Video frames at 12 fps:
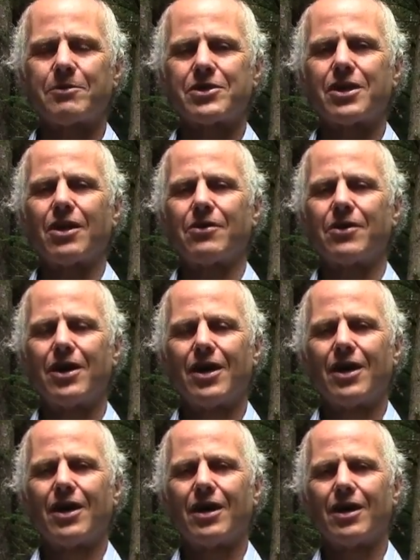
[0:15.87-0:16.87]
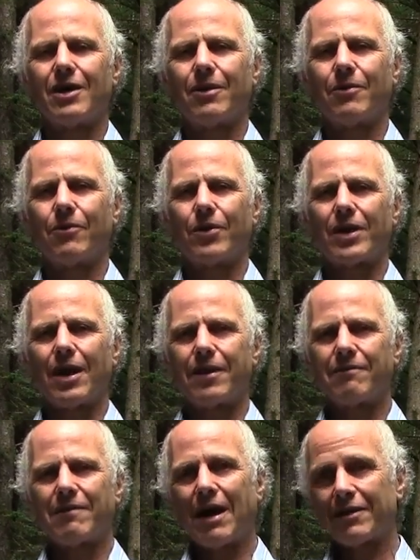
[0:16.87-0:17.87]
So when I
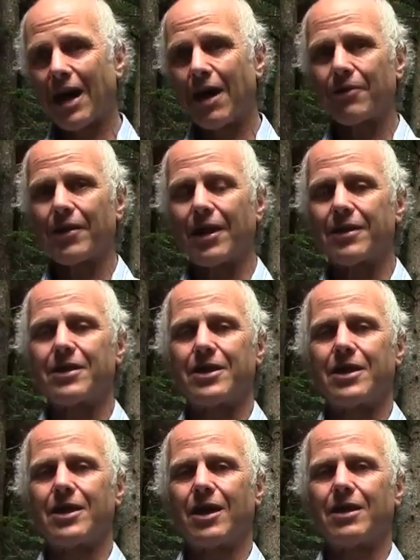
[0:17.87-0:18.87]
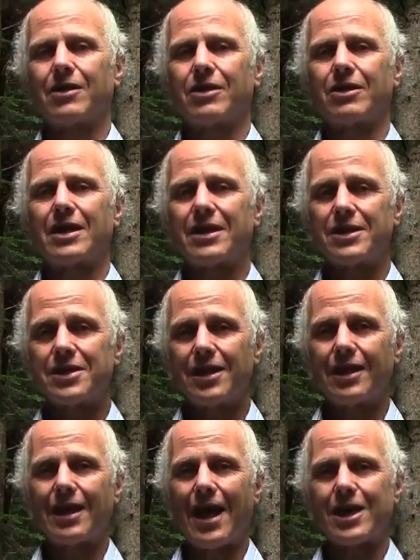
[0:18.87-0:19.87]
found out that the Tennessee
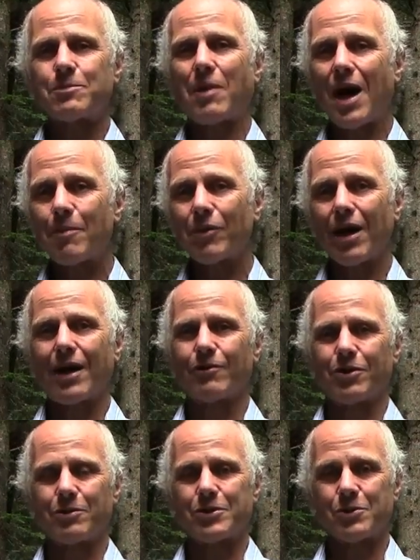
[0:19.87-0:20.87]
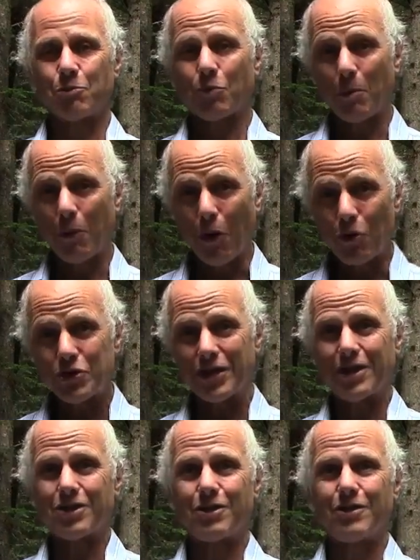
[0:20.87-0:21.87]
Gas Pipeline was
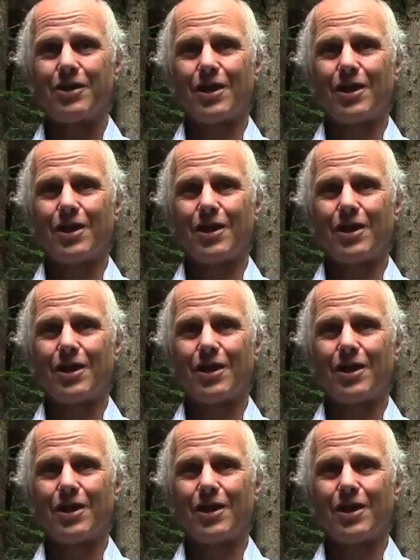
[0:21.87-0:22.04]
proposing to